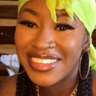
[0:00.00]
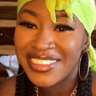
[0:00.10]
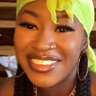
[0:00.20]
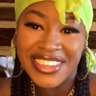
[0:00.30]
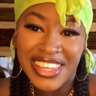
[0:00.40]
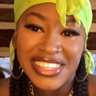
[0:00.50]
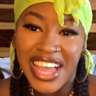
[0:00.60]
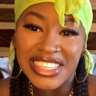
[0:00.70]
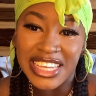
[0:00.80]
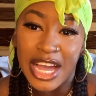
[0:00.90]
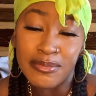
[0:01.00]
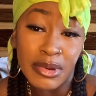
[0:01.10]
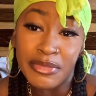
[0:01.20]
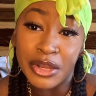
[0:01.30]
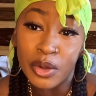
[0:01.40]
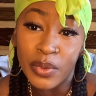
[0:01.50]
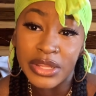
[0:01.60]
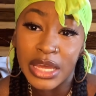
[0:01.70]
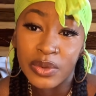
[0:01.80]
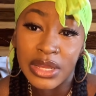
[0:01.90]
Yes, I had to count. My brain don't work
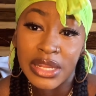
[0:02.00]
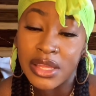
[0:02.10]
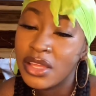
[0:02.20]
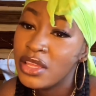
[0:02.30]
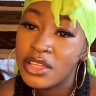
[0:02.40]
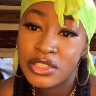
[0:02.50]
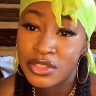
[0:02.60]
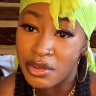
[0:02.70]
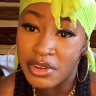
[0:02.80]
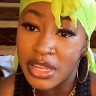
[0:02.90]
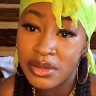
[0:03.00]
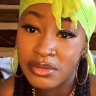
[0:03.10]
that quickly. Sorry.